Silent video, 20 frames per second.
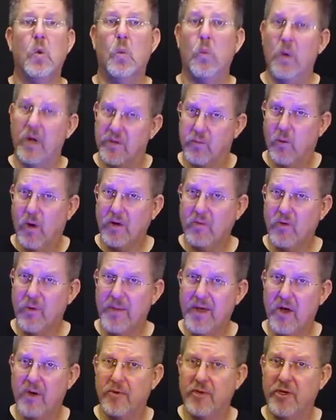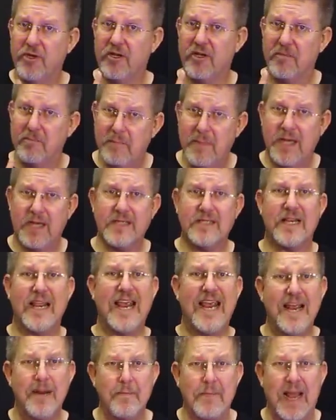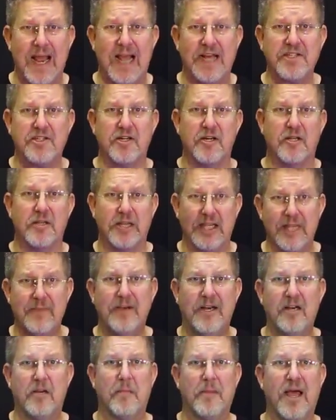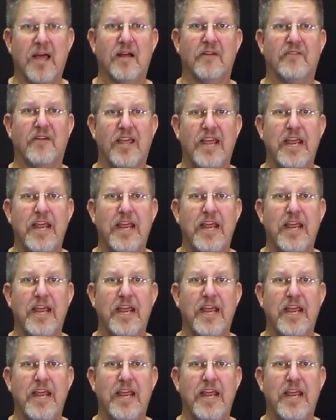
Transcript: With one remote, you can mix and match an unlimited amount of